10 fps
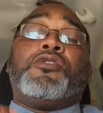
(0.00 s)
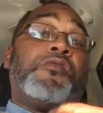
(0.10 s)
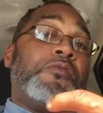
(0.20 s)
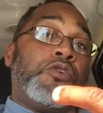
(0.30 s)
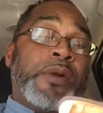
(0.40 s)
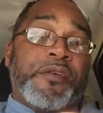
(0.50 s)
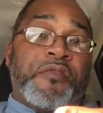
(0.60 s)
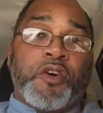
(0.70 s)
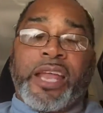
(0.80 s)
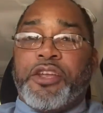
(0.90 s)
you may
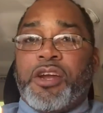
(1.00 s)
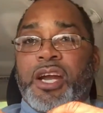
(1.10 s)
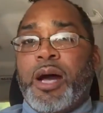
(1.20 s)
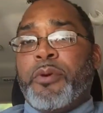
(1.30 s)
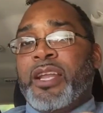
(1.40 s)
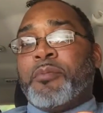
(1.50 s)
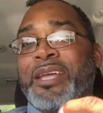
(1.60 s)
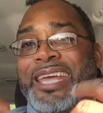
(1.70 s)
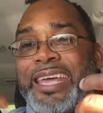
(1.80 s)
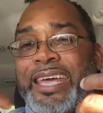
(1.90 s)
feel like you're coming up
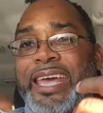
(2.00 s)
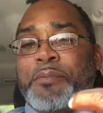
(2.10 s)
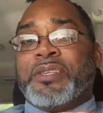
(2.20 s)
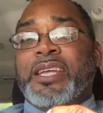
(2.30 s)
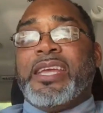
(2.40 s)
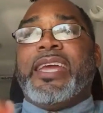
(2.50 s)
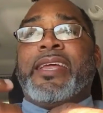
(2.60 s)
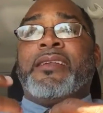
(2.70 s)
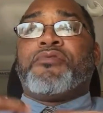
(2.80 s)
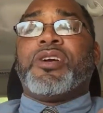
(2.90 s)
empty
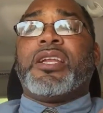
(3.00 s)
and